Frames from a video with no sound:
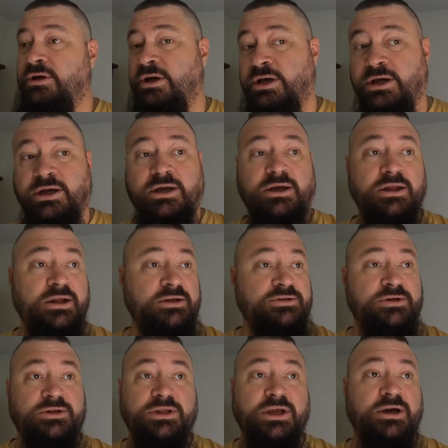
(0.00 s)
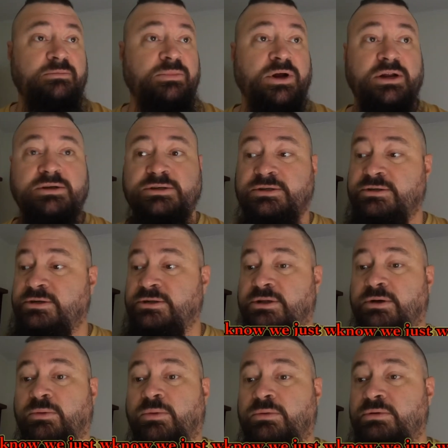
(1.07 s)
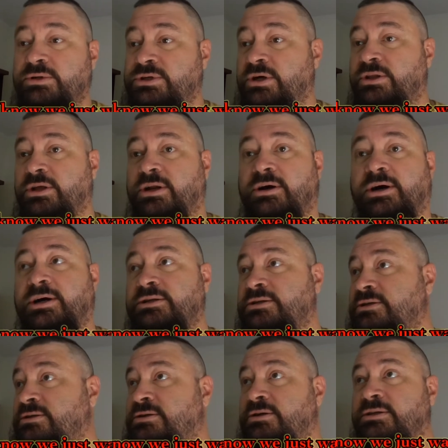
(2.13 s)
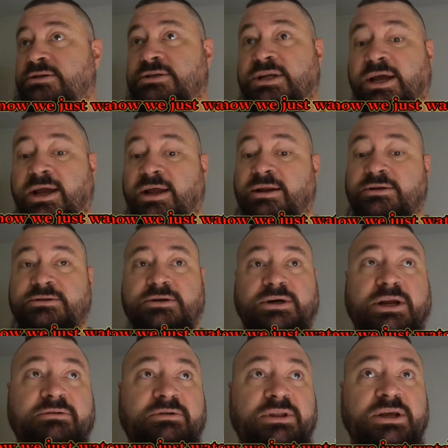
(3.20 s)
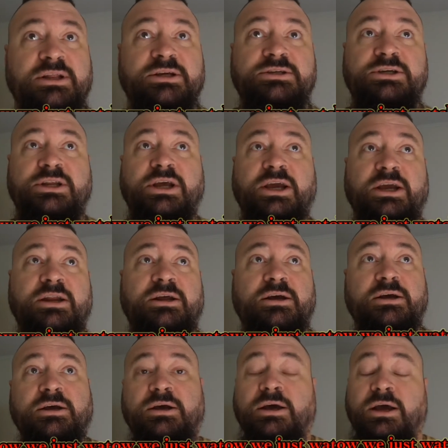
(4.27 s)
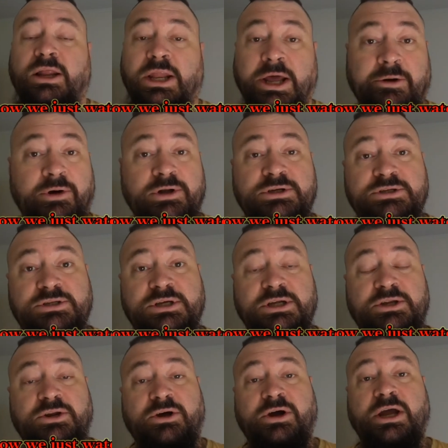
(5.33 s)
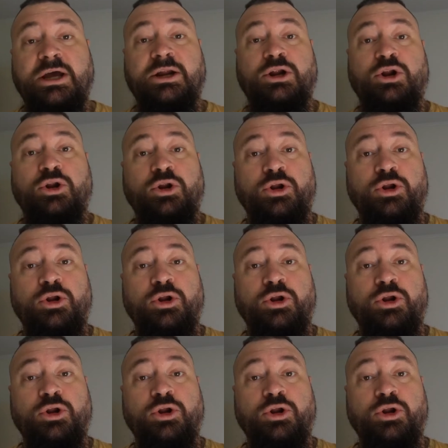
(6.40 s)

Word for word: And it's got the umbrellas, it's got the lights, it's got the stand, it's got everything that you need. Now I just need to know how to